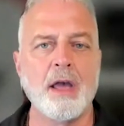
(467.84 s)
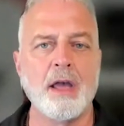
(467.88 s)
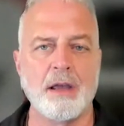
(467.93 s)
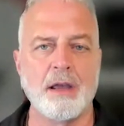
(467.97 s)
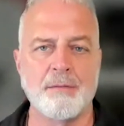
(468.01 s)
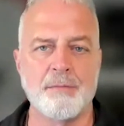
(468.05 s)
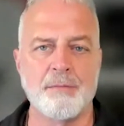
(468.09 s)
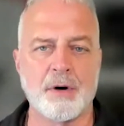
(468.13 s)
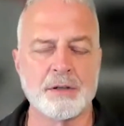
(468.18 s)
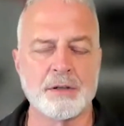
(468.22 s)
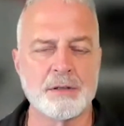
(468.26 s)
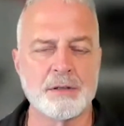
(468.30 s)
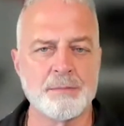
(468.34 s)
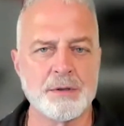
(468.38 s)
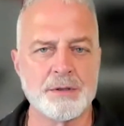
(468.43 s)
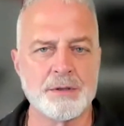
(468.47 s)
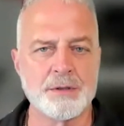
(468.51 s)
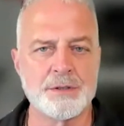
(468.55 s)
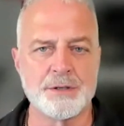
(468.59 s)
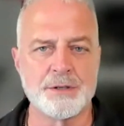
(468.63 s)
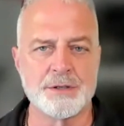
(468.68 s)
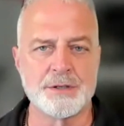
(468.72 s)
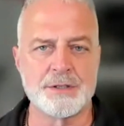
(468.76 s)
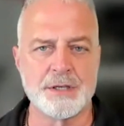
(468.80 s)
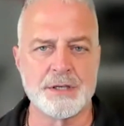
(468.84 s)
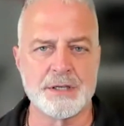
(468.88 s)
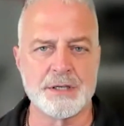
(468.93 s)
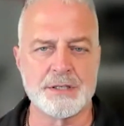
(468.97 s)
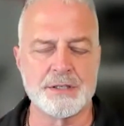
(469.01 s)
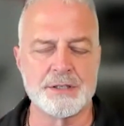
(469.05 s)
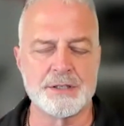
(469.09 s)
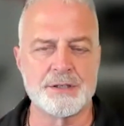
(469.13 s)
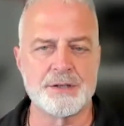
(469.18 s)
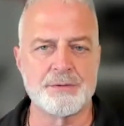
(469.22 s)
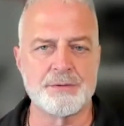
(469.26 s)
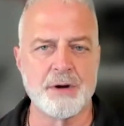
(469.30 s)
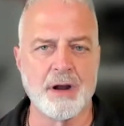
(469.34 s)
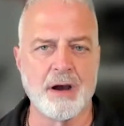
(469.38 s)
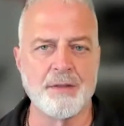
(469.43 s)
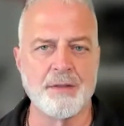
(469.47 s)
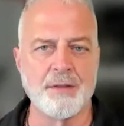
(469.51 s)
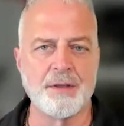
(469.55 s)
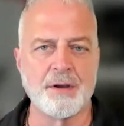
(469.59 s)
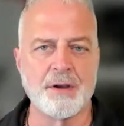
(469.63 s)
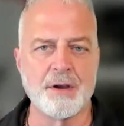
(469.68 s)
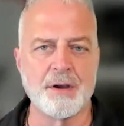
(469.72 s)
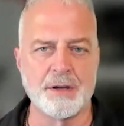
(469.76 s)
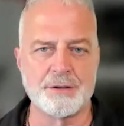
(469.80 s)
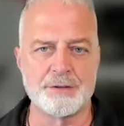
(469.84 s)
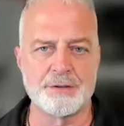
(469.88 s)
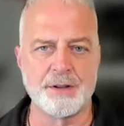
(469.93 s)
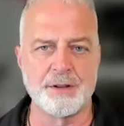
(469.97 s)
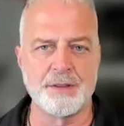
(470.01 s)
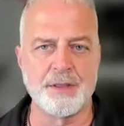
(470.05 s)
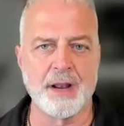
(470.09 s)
in multiple jurisdictions throughout the country